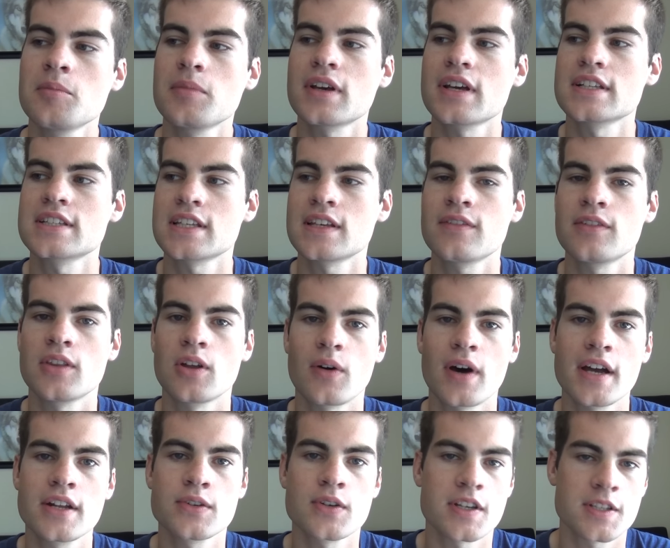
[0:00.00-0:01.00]
because even though
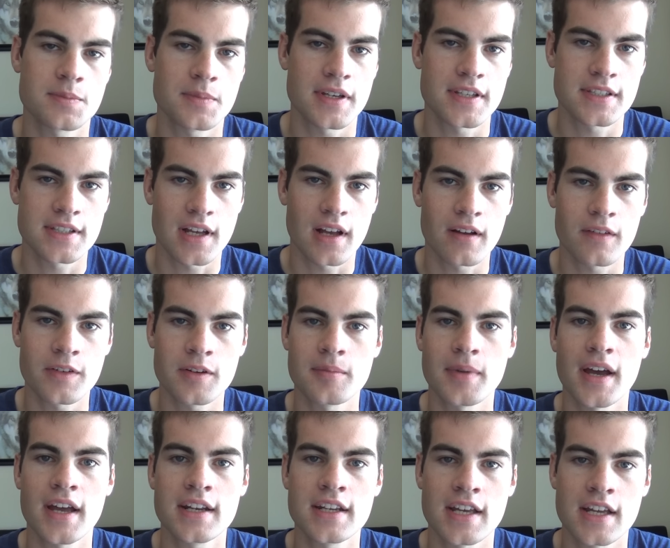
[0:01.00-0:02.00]
I trust myself and
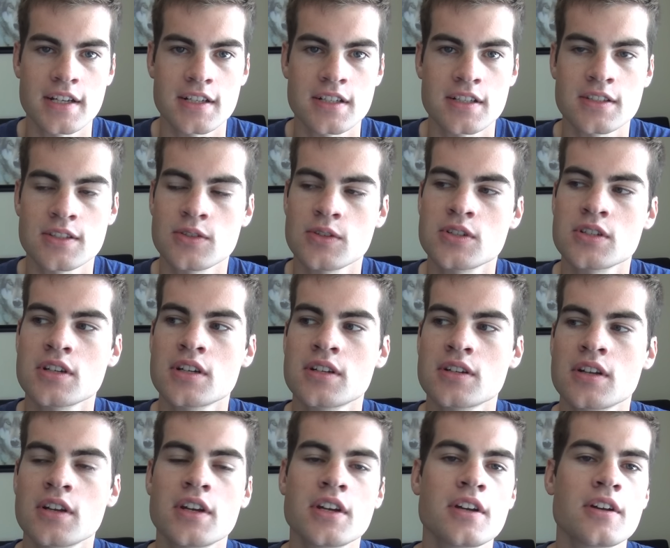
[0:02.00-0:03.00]
my intentions, you shouldn't